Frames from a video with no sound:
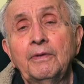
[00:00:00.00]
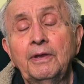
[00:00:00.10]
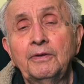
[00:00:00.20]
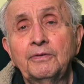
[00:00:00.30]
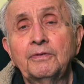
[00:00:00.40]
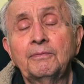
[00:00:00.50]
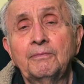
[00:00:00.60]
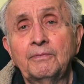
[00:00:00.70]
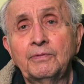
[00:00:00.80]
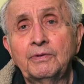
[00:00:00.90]
these
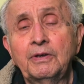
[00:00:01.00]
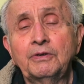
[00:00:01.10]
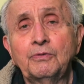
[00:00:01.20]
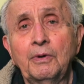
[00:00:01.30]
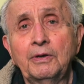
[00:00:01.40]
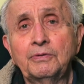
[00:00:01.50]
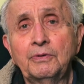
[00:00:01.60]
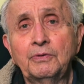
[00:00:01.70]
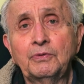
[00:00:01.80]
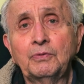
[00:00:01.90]

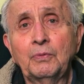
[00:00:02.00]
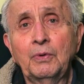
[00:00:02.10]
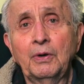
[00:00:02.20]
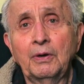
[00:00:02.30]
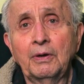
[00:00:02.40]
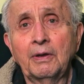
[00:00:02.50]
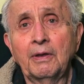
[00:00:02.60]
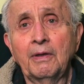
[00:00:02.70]
situations were.